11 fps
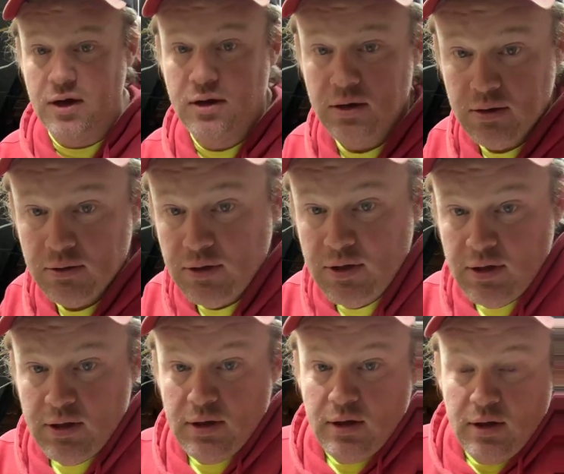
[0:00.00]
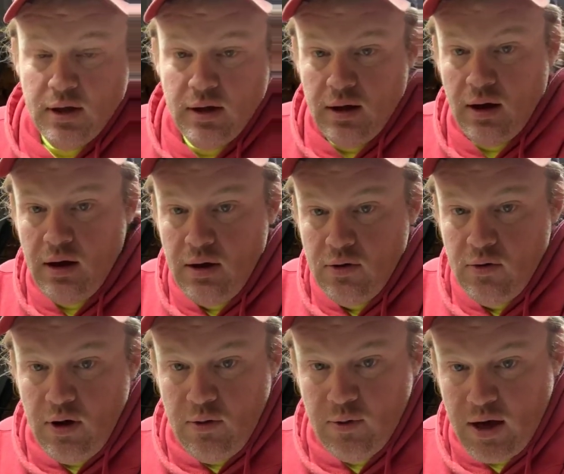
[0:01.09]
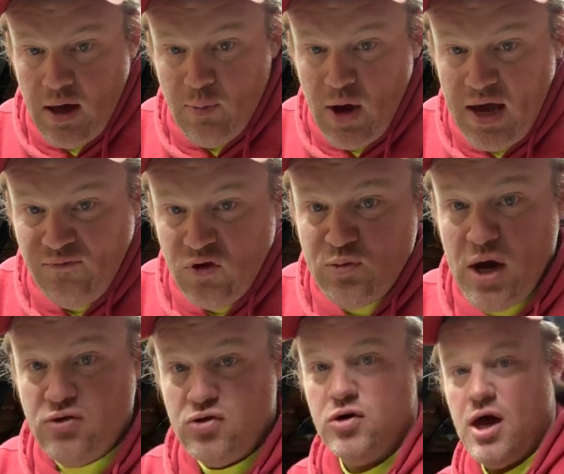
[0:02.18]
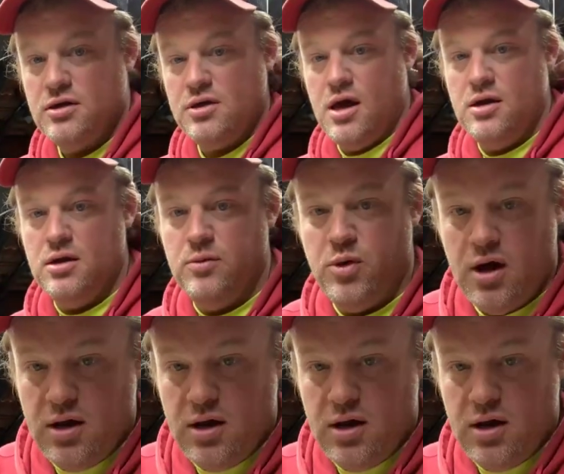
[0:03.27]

back here. Oh, who else we got? Mike Fitzpatrick. You guys got any